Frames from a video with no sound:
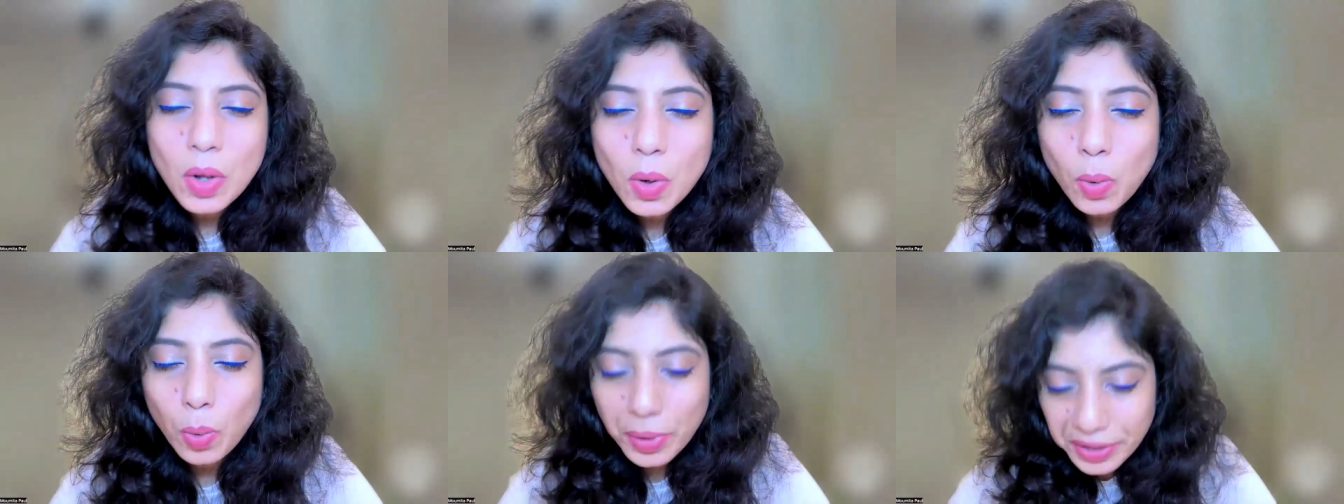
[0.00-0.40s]

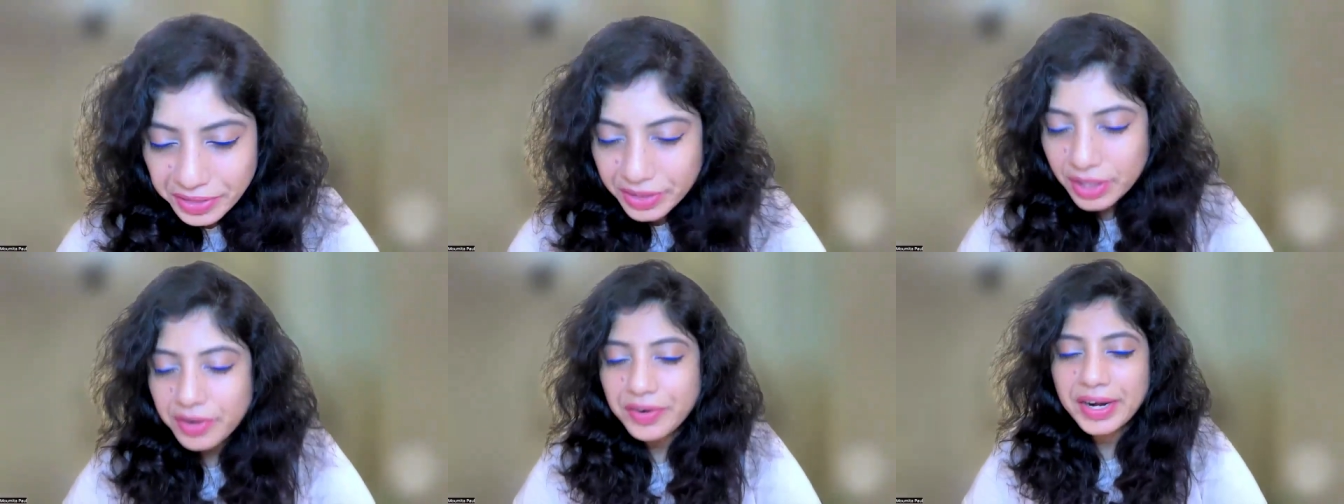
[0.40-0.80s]
with
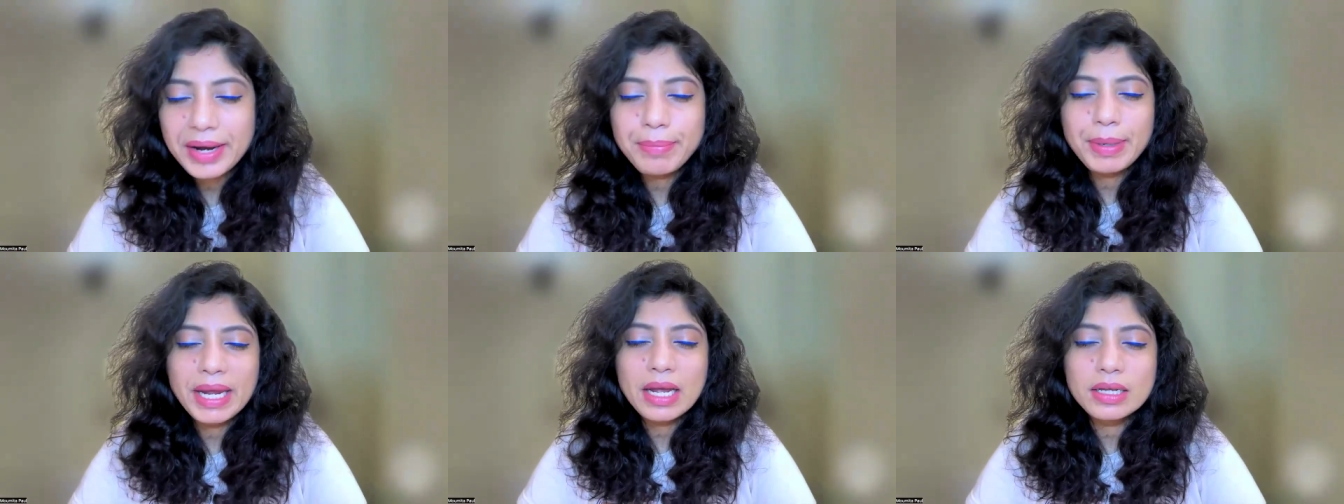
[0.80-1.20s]
the gray
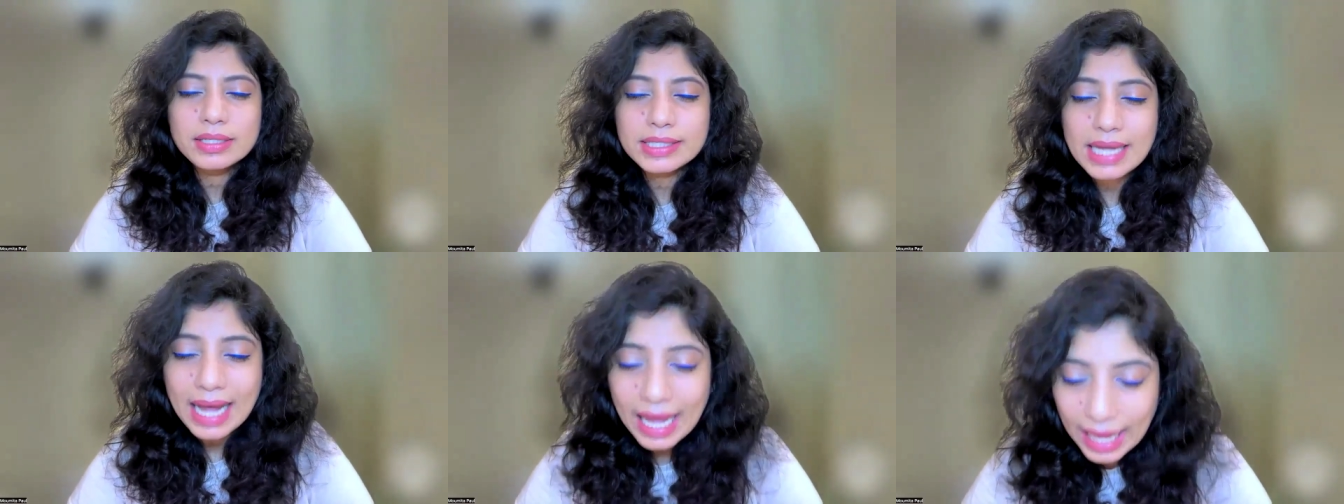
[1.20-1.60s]

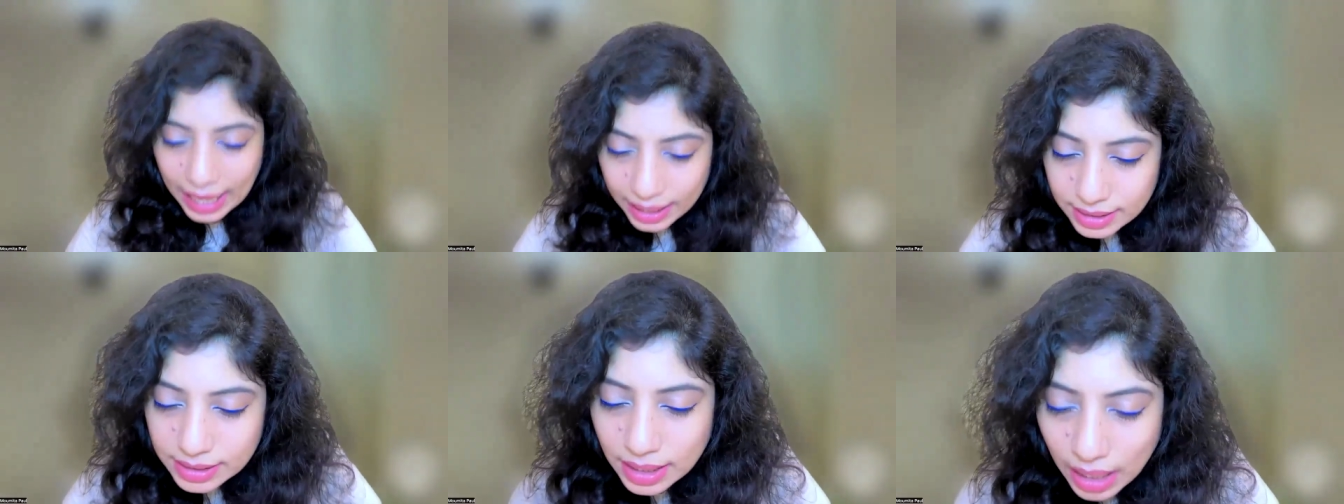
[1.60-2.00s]
beings
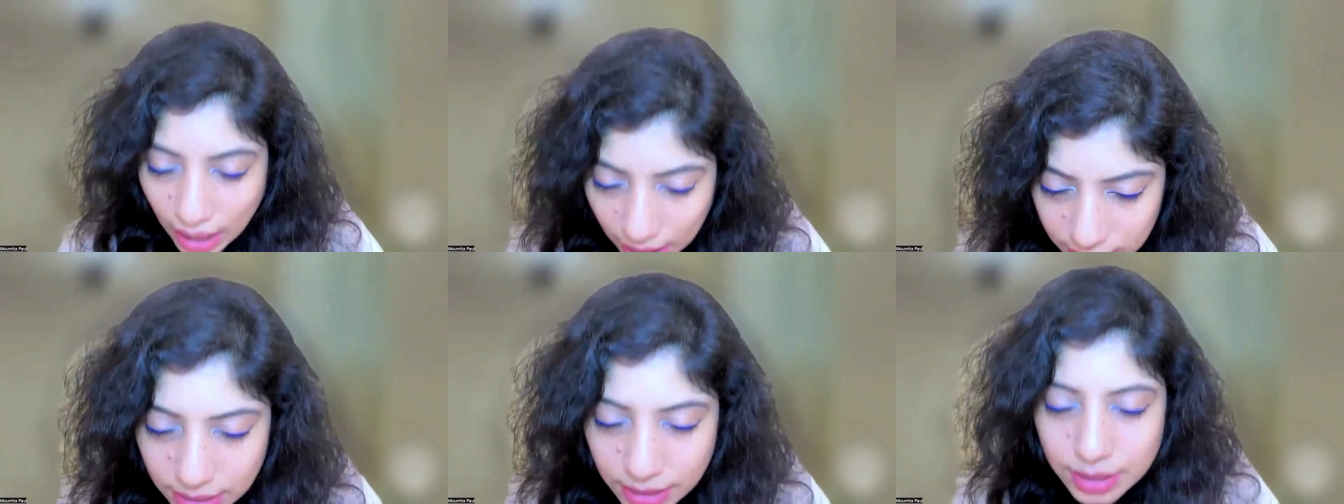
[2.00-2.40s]
and
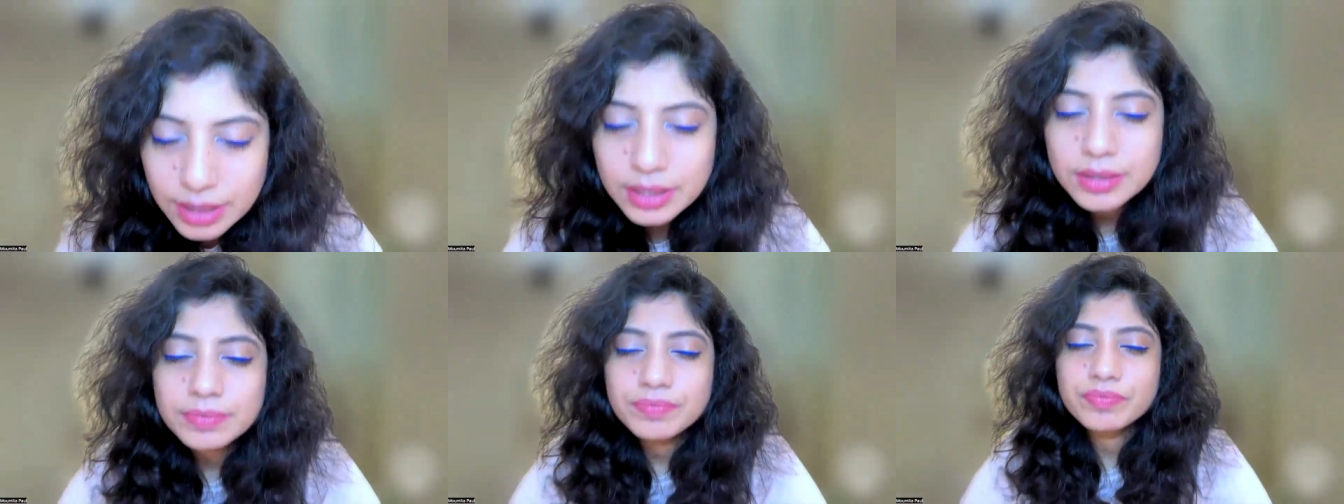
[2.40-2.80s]
other